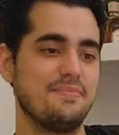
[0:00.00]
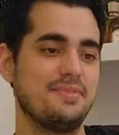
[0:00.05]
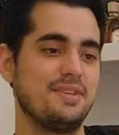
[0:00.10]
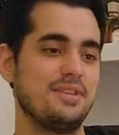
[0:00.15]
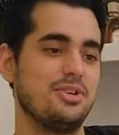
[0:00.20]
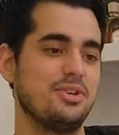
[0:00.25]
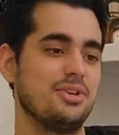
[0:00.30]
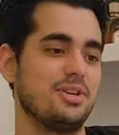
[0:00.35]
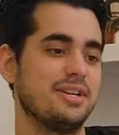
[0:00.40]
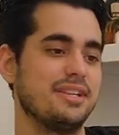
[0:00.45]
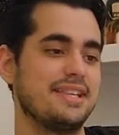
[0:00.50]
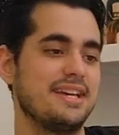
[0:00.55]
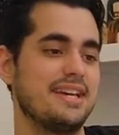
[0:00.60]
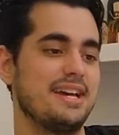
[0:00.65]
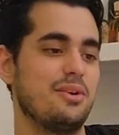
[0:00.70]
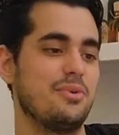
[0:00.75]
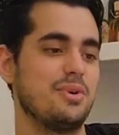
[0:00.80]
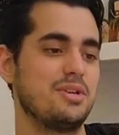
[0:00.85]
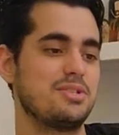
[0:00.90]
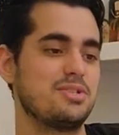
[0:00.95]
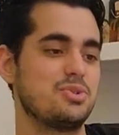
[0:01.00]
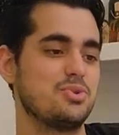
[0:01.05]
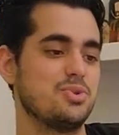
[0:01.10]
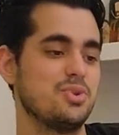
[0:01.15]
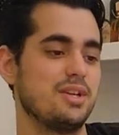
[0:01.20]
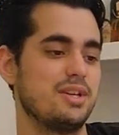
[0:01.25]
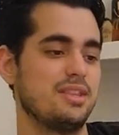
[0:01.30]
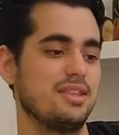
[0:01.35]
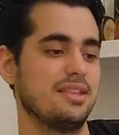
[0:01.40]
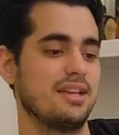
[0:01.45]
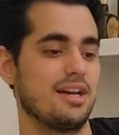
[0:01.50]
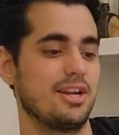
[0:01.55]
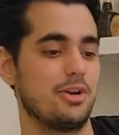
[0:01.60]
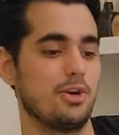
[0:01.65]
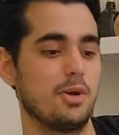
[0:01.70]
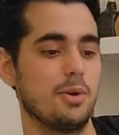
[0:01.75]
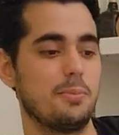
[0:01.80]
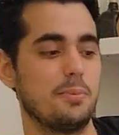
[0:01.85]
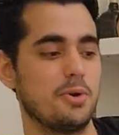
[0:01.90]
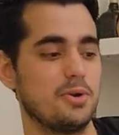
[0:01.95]
The other day I was doing
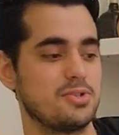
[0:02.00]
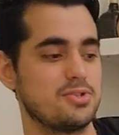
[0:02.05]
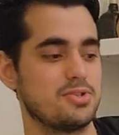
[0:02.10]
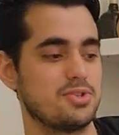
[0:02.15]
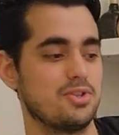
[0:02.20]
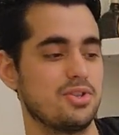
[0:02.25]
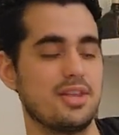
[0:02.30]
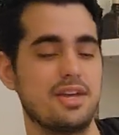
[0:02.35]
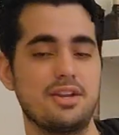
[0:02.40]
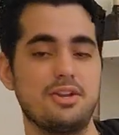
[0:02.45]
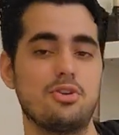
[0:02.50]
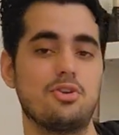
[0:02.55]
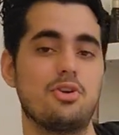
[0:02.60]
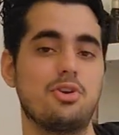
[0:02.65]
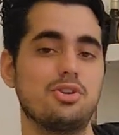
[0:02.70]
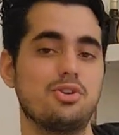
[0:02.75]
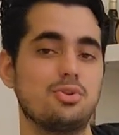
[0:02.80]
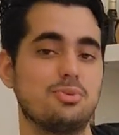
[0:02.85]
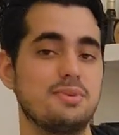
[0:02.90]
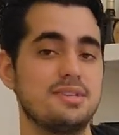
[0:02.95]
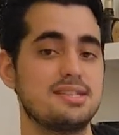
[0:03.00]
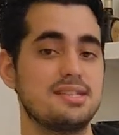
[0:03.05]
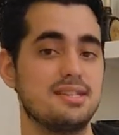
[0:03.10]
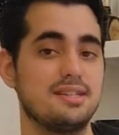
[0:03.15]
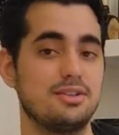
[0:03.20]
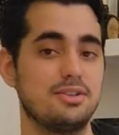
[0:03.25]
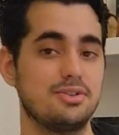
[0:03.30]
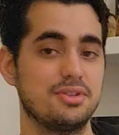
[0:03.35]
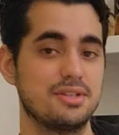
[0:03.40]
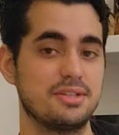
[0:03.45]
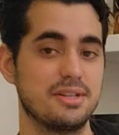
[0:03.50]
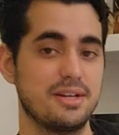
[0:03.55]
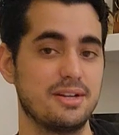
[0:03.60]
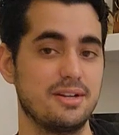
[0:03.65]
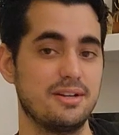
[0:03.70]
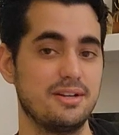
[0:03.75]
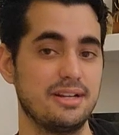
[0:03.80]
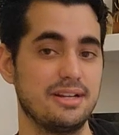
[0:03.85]
another puzzle that you're going to be seeing on the channel,